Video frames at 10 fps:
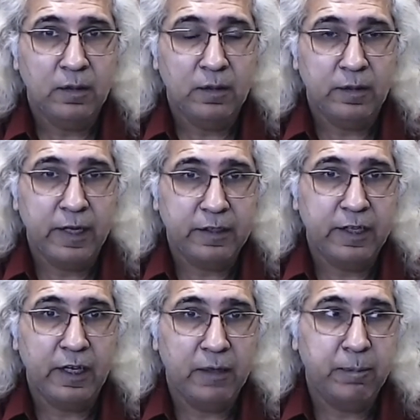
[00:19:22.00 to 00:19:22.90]
that
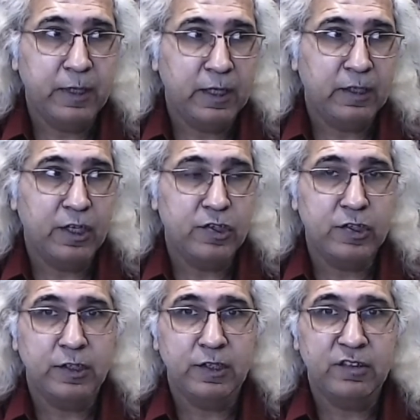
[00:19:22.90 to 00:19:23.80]
they are being
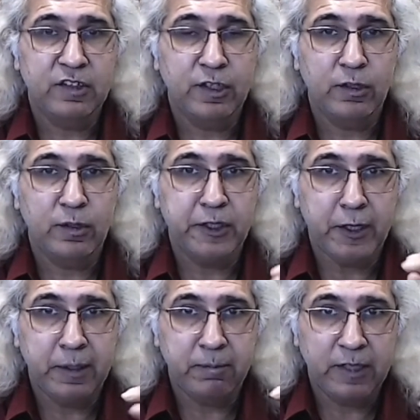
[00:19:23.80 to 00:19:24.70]
racially
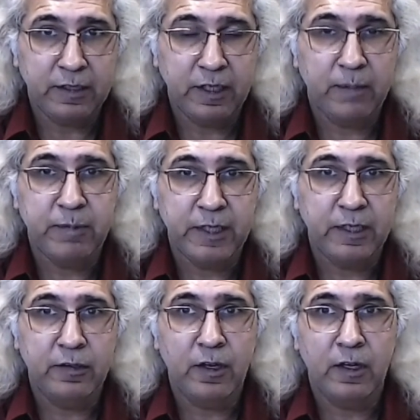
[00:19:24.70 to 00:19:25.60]
stereotyped, that they are being
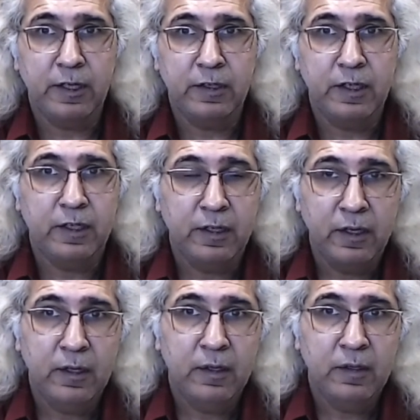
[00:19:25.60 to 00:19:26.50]
targeted.
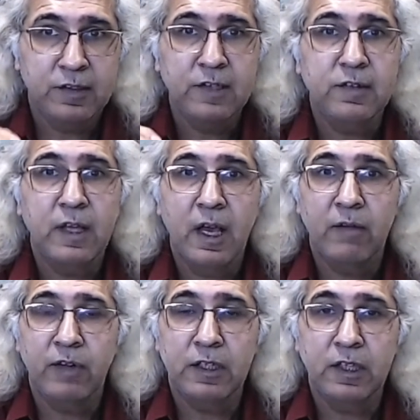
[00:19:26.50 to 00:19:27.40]
Since they
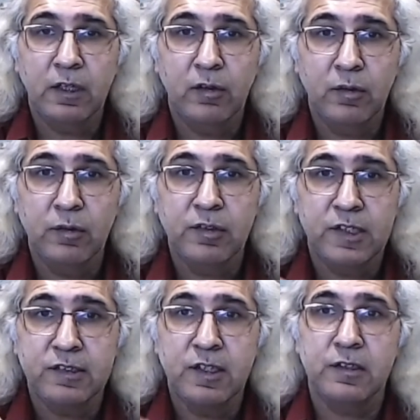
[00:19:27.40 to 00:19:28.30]
have nothing to lose,
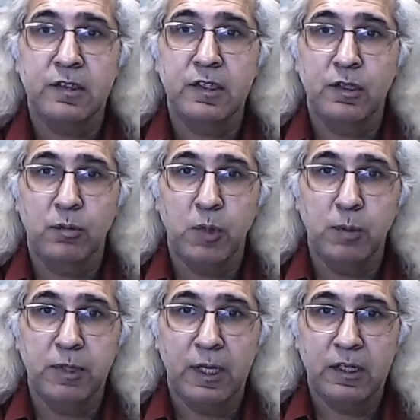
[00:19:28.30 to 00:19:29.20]
it's easier to
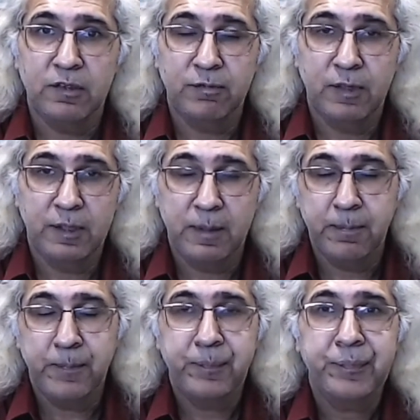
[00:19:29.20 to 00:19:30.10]
mobilize for them.
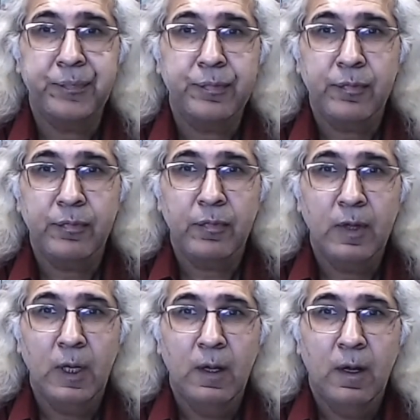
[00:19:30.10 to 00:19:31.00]

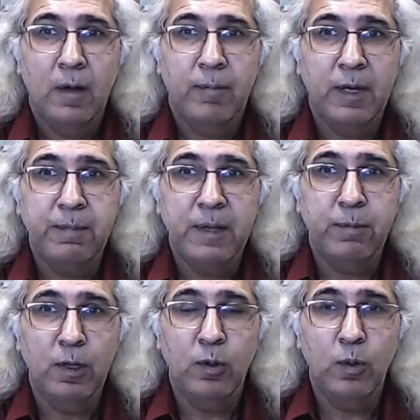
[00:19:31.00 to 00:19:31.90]
But
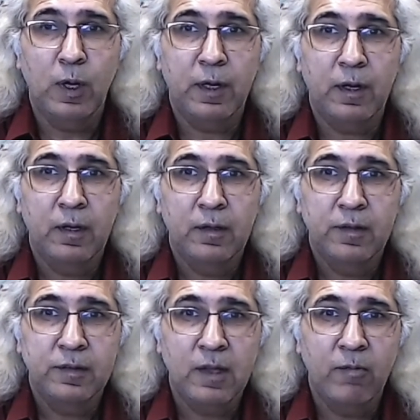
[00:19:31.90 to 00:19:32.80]
people who are
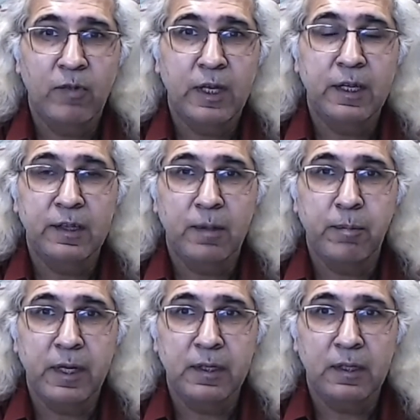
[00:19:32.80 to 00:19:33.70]
somewhere in the
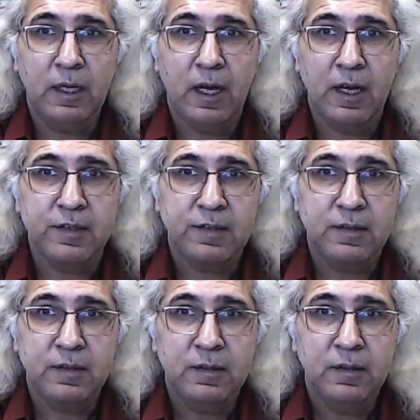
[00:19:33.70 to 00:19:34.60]
middle class,
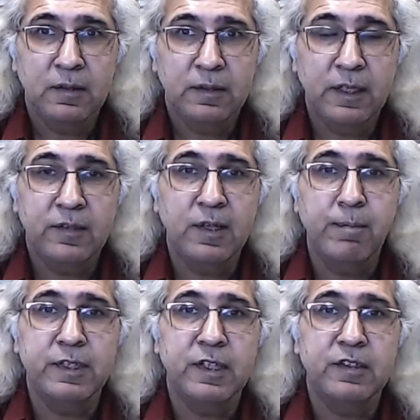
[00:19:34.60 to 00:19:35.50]
their
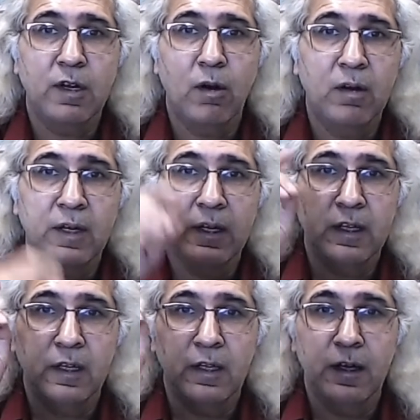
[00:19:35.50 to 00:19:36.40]
sympathies are
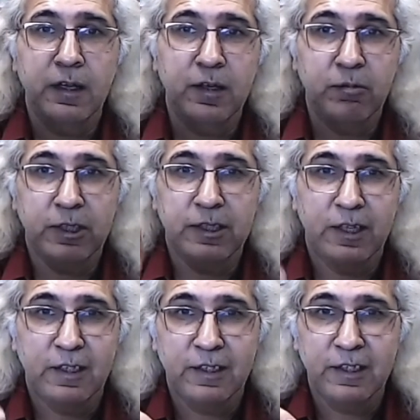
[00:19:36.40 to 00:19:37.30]
already aligned with the
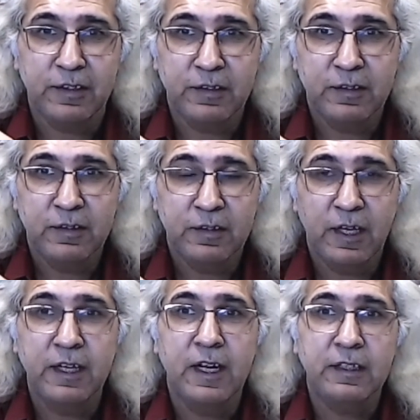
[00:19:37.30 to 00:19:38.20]
elite,
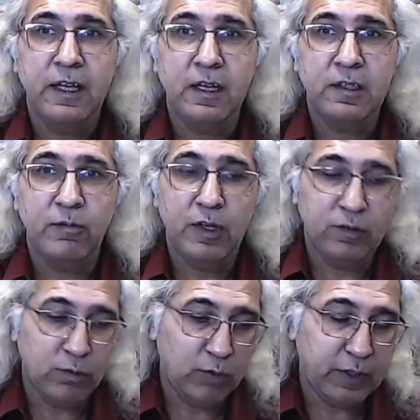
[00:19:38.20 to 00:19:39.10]
right? And they're the ones
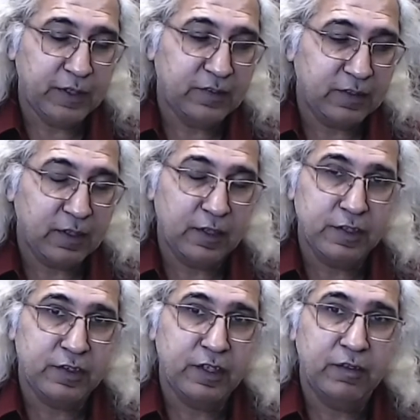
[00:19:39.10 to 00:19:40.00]
who would
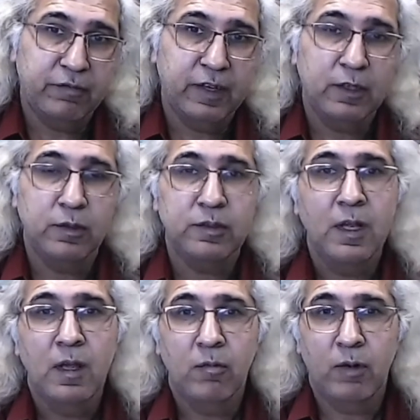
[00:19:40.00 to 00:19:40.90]
discourage their fellows.
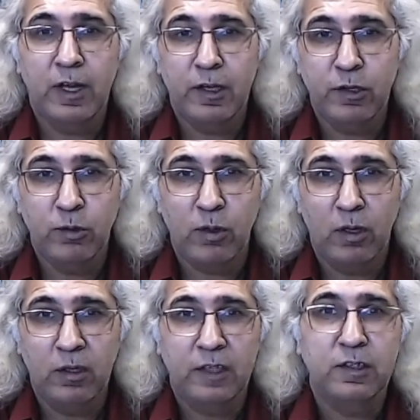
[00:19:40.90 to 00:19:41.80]
Why are you
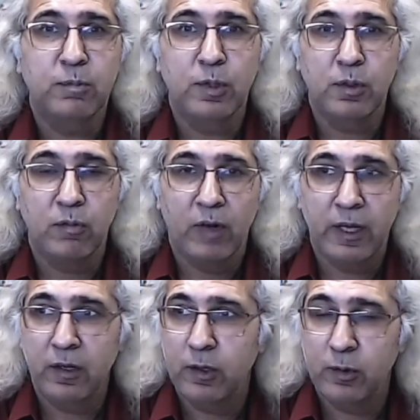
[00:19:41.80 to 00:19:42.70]
rocking the boat? Why
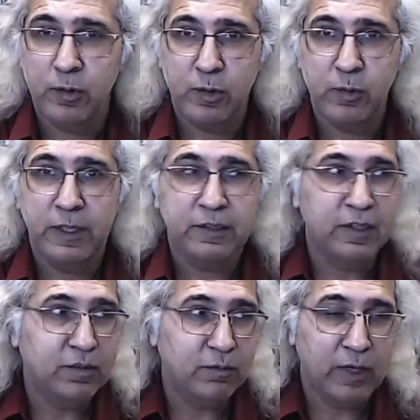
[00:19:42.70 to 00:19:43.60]
are you doing
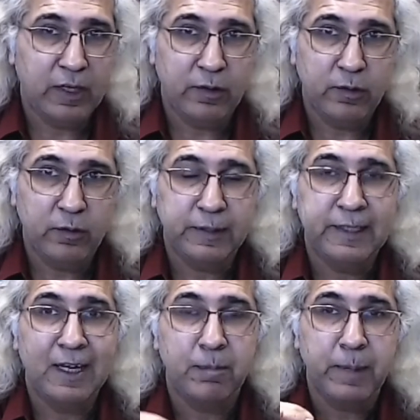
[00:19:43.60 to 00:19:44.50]
this? Why are you doing
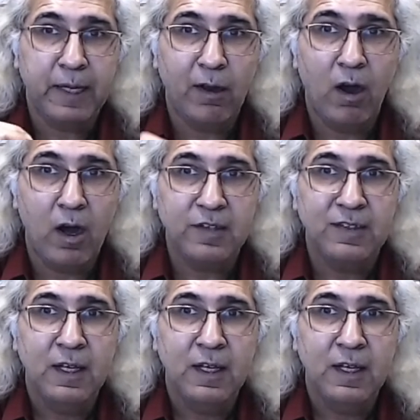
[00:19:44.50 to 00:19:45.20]
that? Because